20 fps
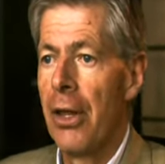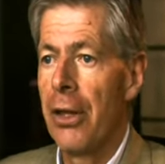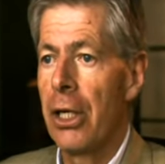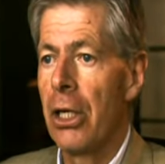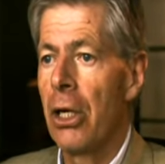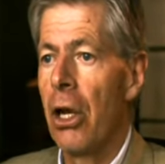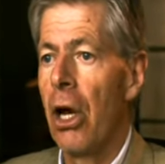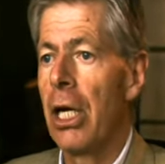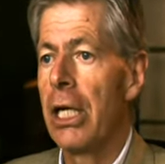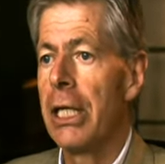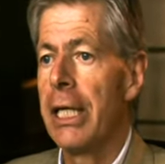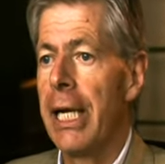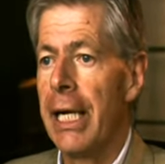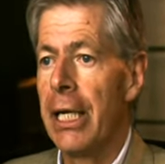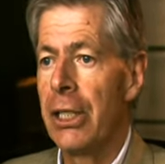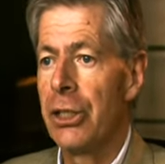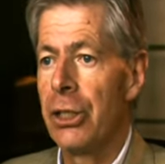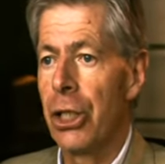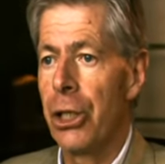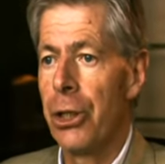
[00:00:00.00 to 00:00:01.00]
than
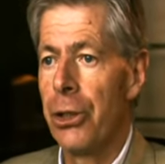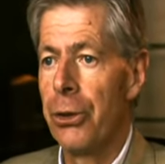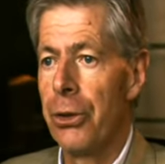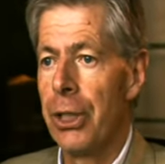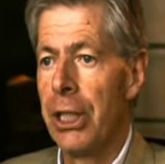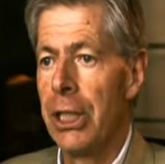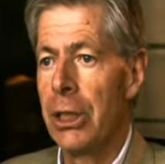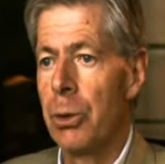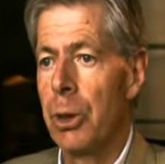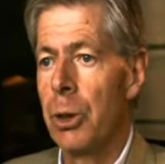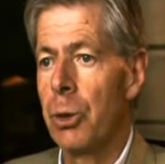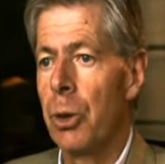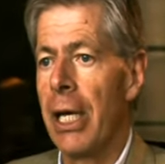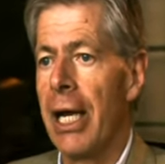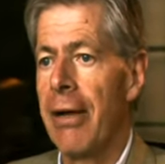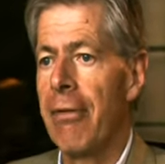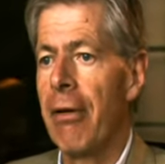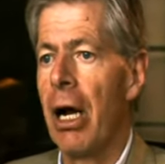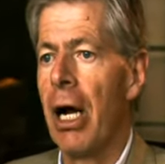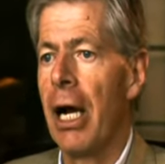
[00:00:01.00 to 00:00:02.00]
longer-dated securities, which will
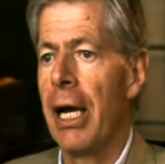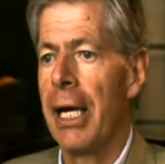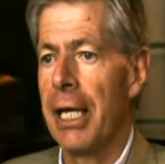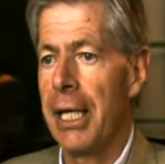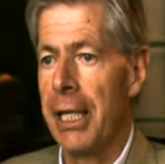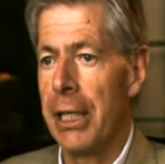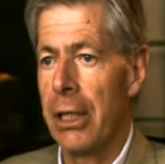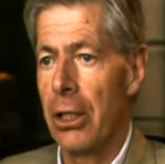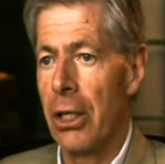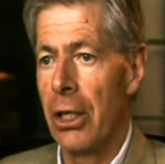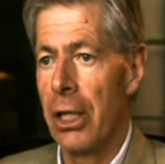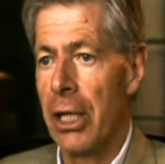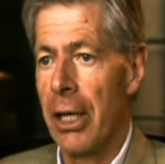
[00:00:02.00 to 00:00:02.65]
have a higher yield on